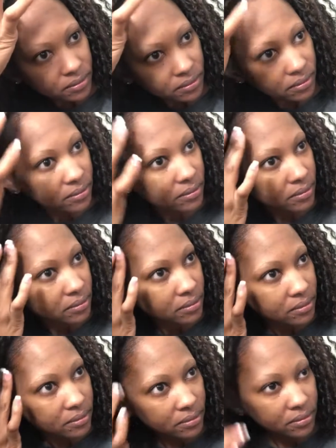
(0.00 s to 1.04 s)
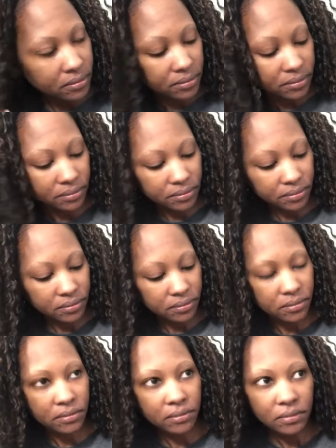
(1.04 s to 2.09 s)

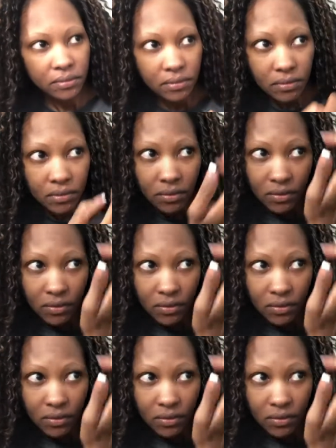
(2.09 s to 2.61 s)
Nobody speaks.